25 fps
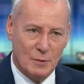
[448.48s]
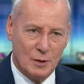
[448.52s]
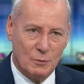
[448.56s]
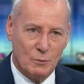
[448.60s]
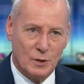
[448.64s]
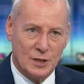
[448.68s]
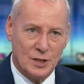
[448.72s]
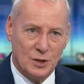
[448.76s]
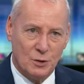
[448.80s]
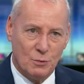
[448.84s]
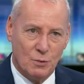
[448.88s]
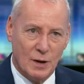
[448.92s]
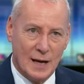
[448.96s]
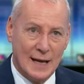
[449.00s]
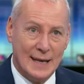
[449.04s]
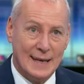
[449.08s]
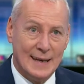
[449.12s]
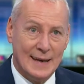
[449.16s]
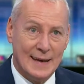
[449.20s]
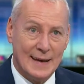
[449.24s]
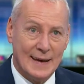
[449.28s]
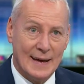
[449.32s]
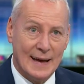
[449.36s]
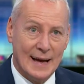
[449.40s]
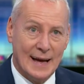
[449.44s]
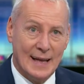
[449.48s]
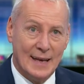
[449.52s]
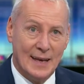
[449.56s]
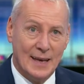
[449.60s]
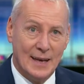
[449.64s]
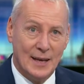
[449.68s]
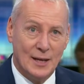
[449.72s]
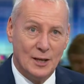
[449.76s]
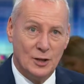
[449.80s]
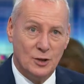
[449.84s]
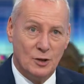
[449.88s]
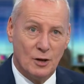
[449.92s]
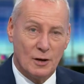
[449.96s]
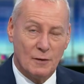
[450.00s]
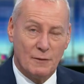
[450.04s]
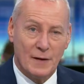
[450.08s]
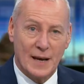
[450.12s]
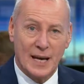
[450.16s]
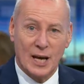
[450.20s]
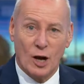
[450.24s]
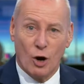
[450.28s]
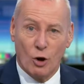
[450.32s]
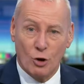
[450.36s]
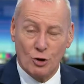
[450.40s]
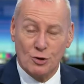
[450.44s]
when you went, and you're a
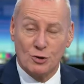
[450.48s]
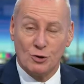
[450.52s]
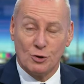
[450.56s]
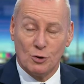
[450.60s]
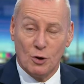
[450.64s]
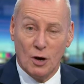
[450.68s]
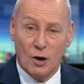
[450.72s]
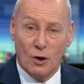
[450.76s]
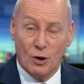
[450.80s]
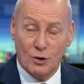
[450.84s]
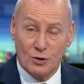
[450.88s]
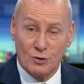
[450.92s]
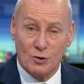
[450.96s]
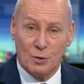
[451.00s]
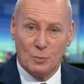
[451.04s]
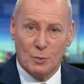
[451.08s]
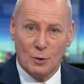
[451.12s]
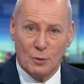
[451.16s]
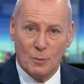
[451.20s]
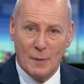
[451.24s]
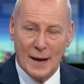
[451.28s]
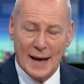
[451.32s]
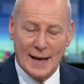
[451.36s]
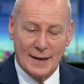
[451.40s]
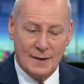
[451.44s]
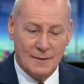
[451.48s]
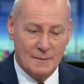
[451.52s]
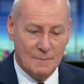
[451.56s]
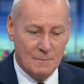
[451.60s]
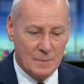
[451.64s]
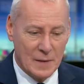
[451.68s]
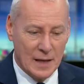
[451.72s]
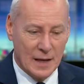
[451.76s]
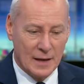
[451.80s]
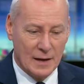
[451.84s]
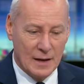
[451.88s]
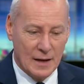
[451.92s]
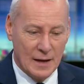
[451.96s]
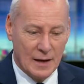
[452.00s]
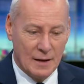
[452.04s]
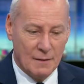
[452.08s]
very honourable man and a